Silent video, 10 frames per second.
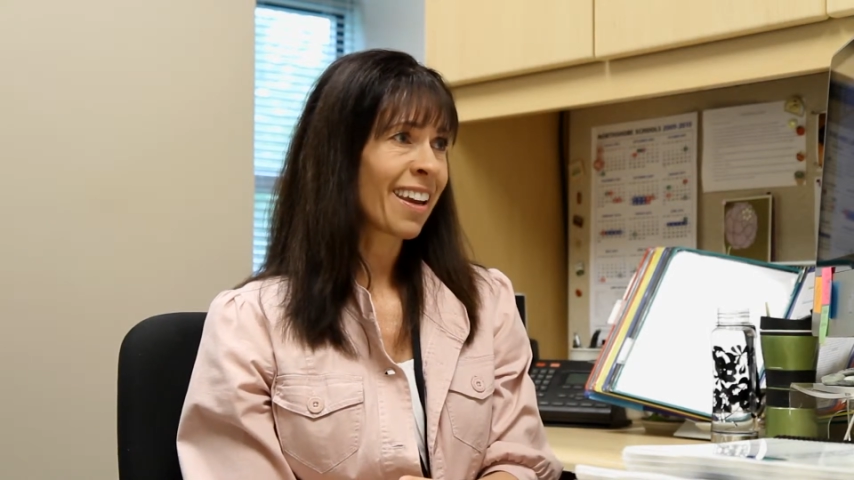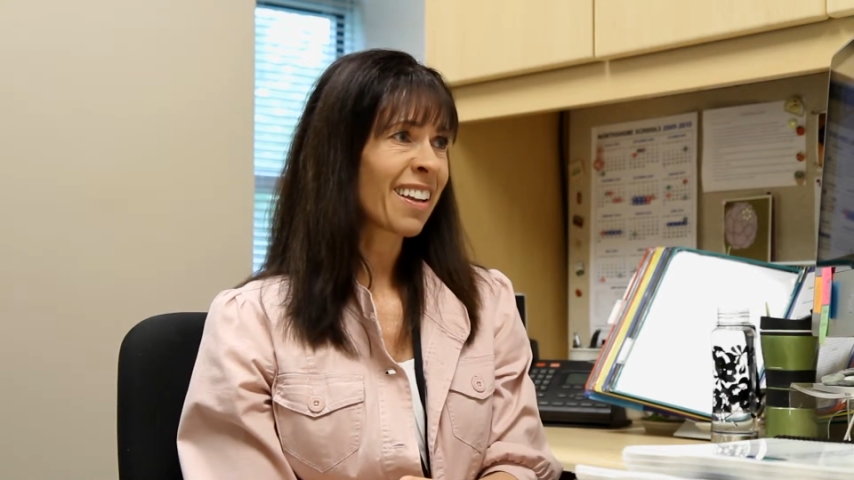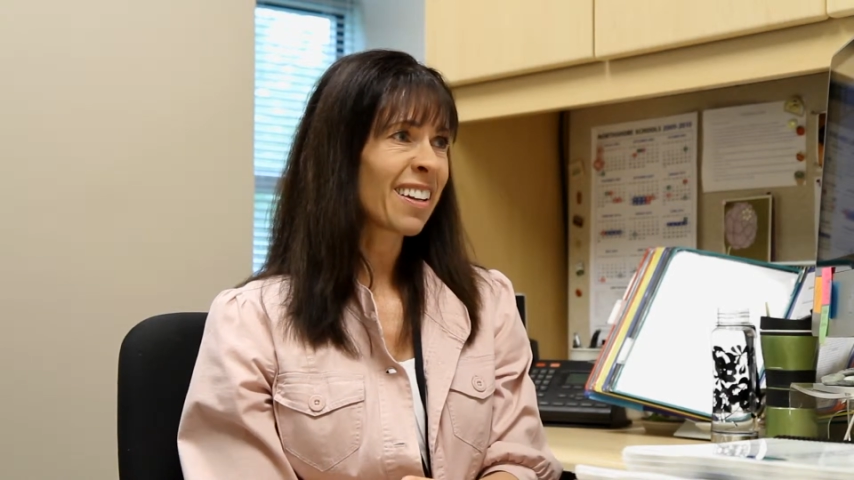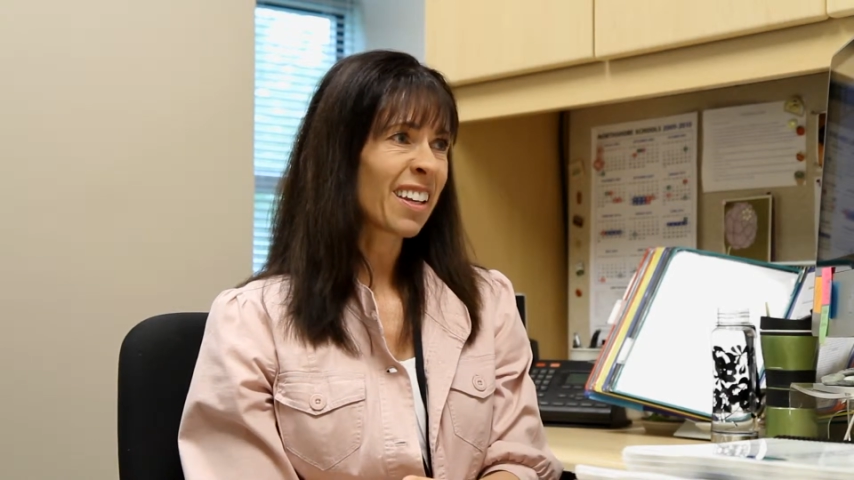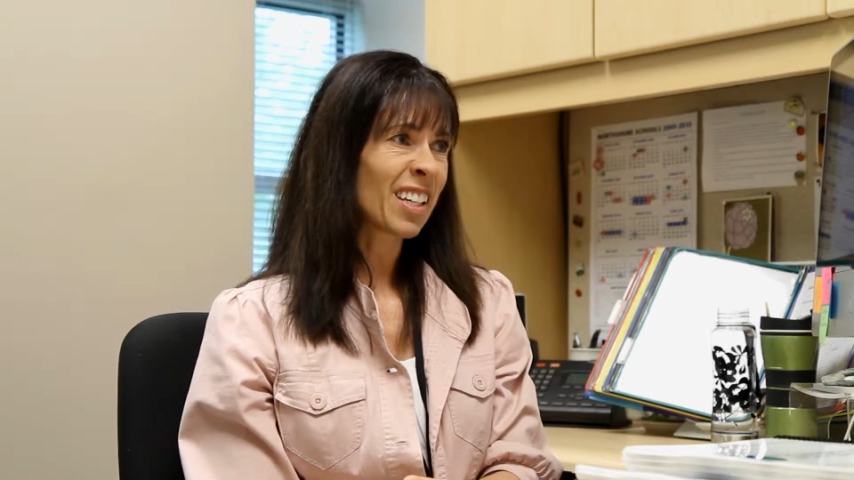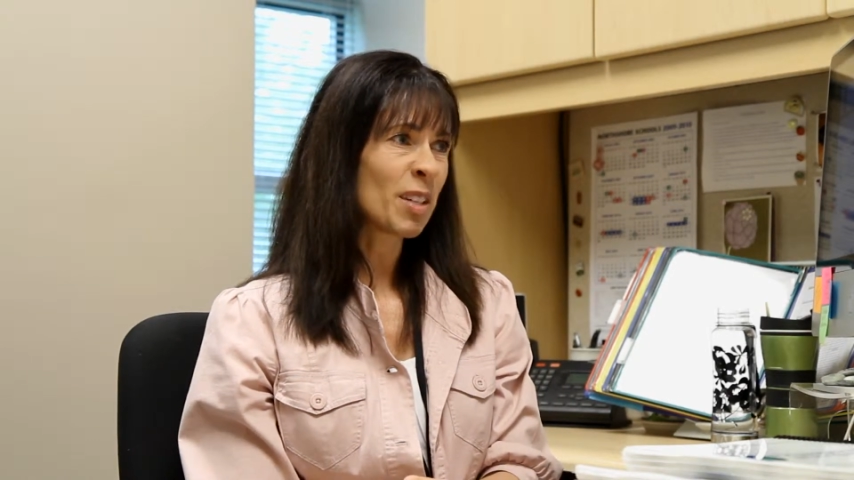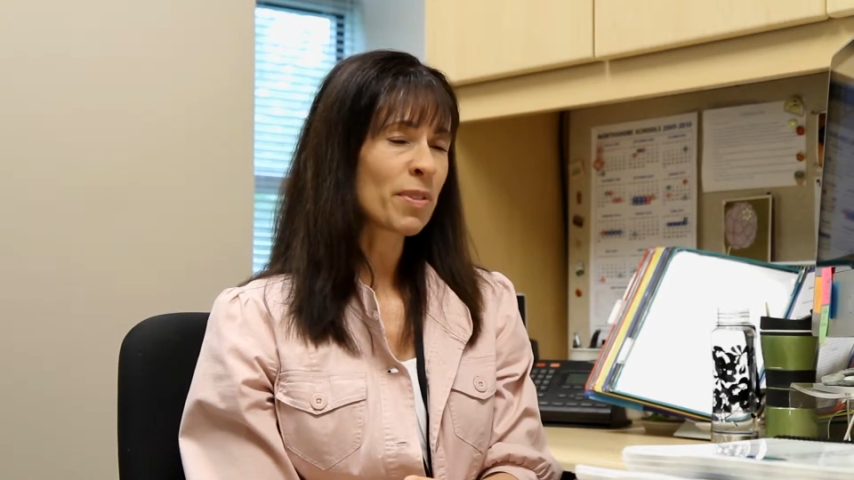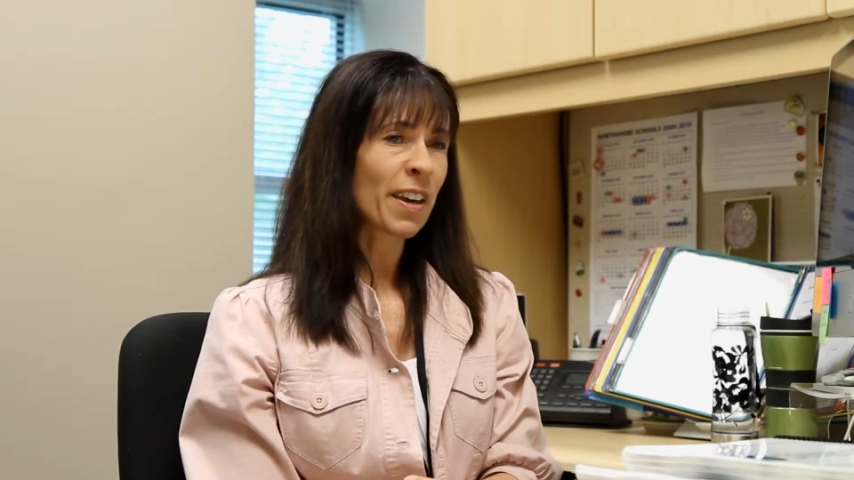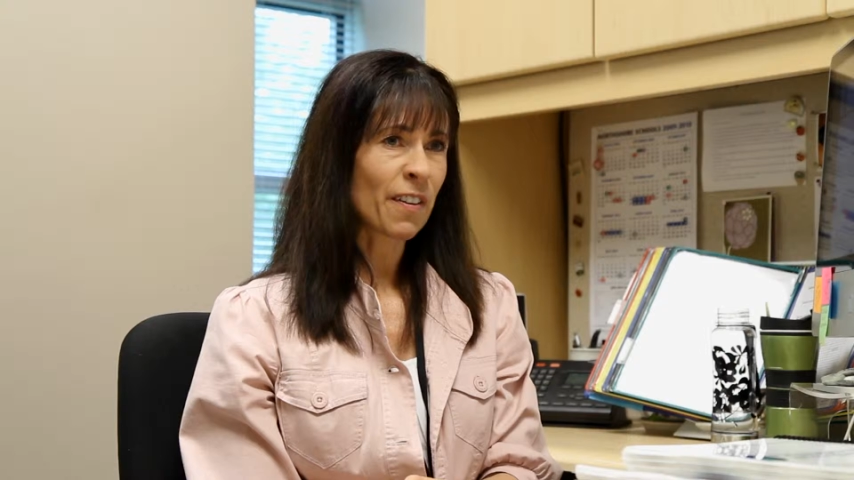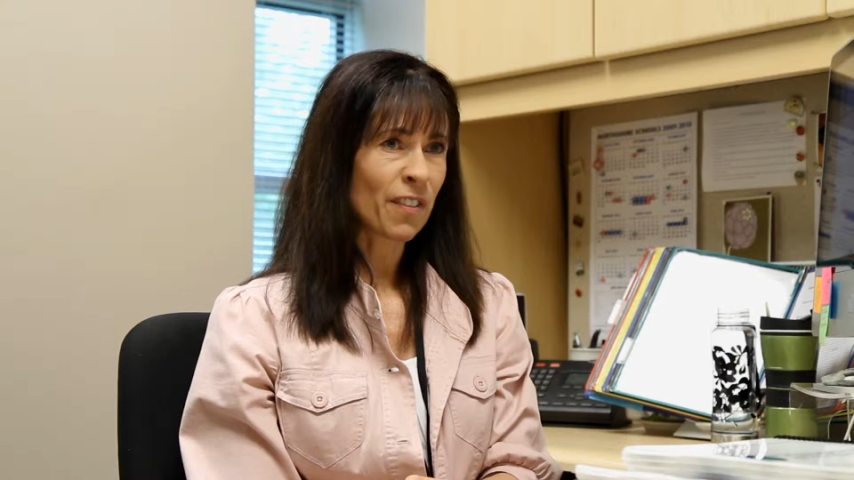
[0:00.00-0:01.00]
and
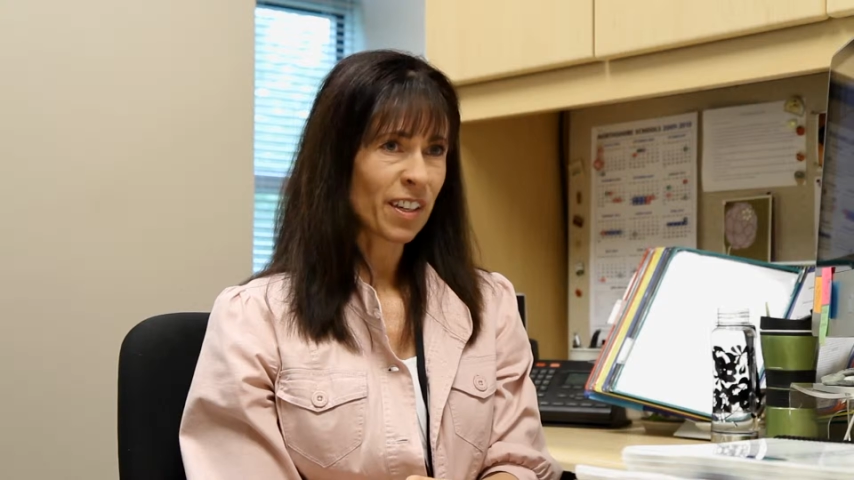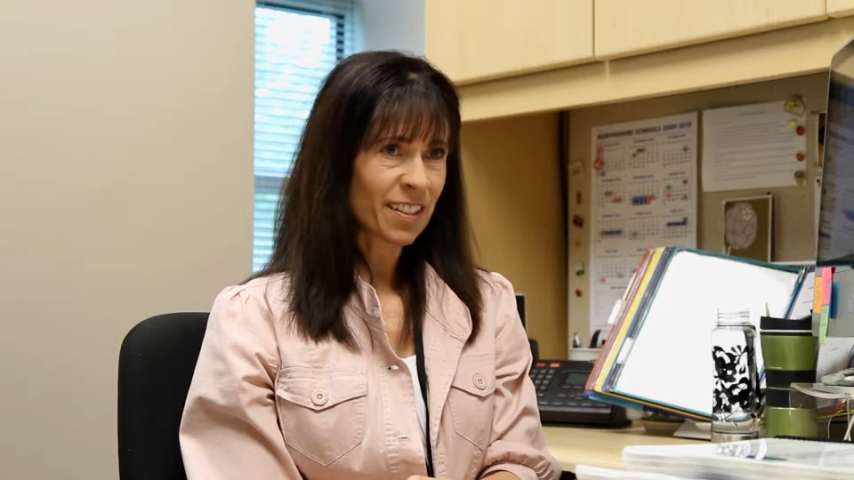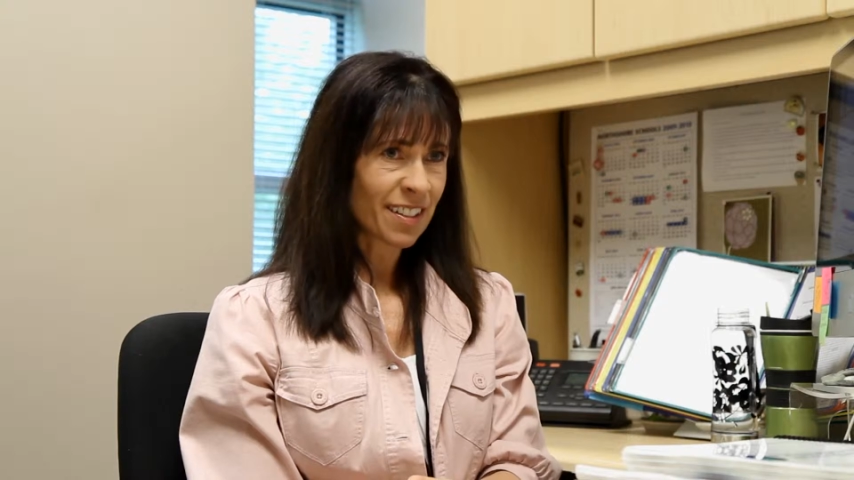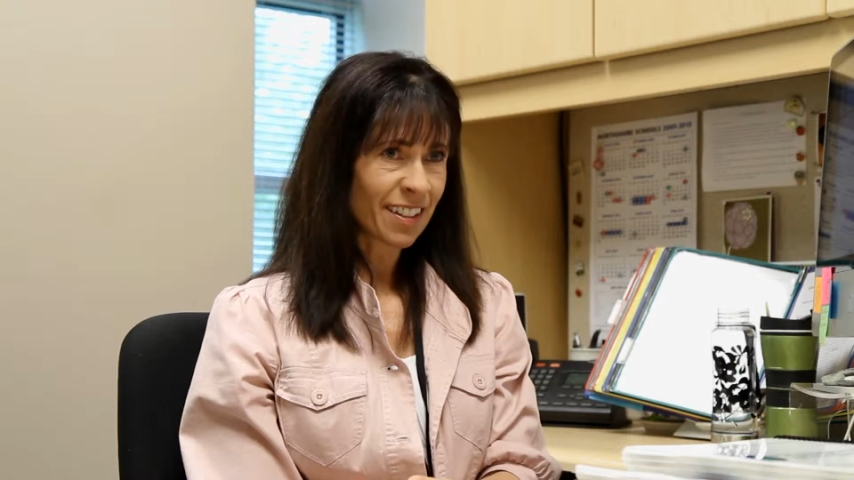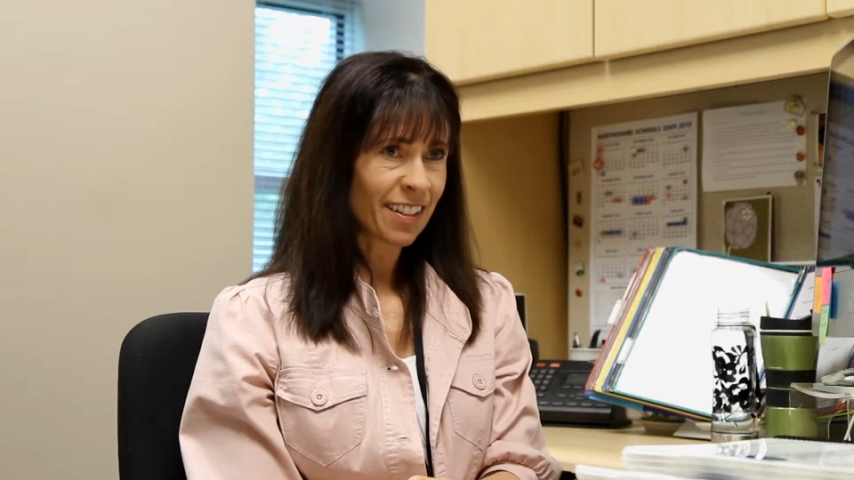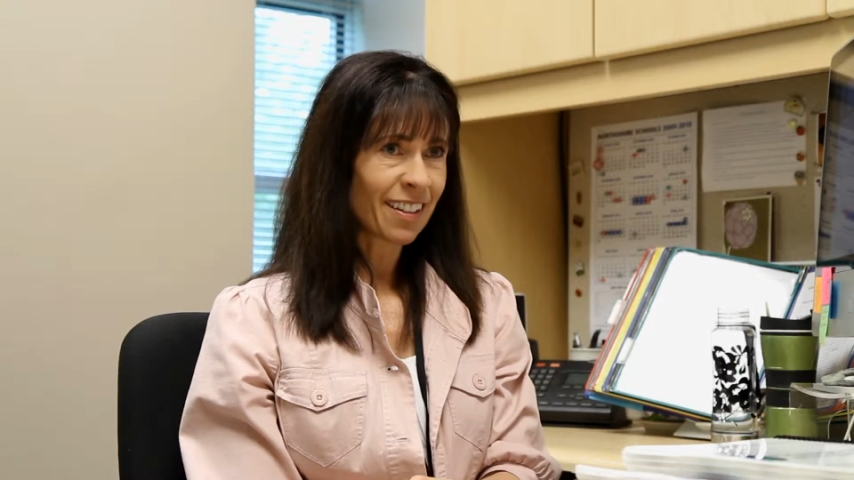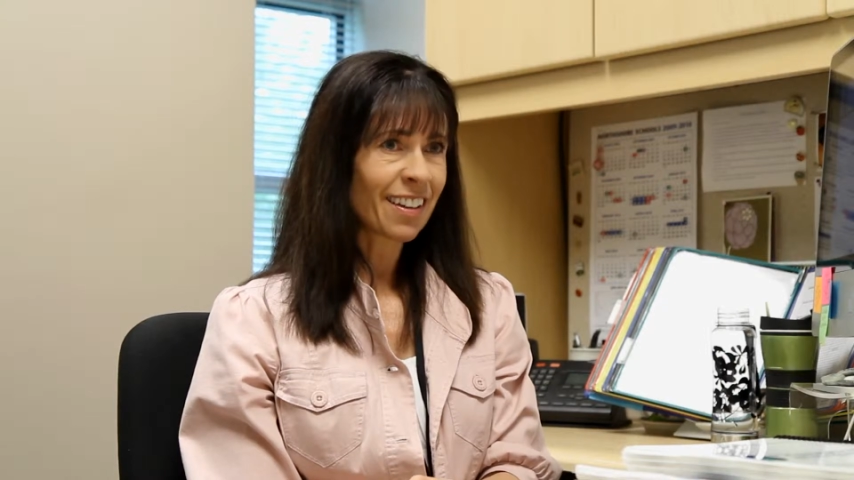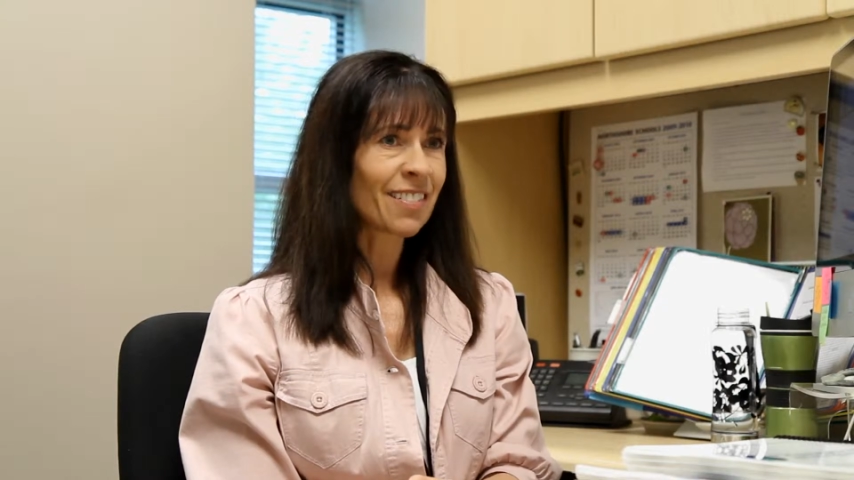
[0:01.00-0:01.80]
keep the efficacy